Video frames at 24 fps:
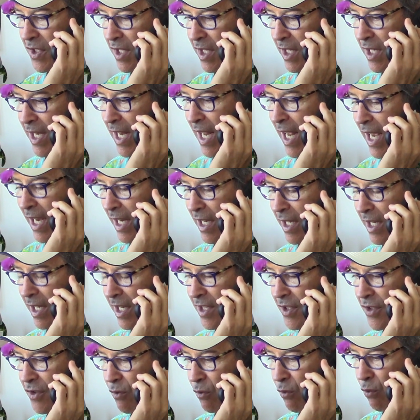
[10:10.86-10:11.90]
the neck,
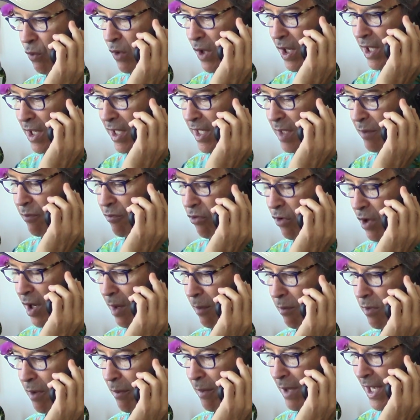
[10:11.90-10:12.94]
it's really
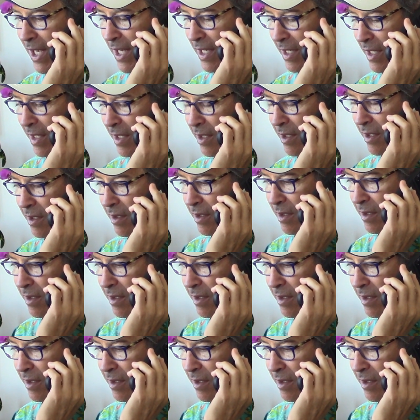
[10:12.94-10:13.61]
problematic.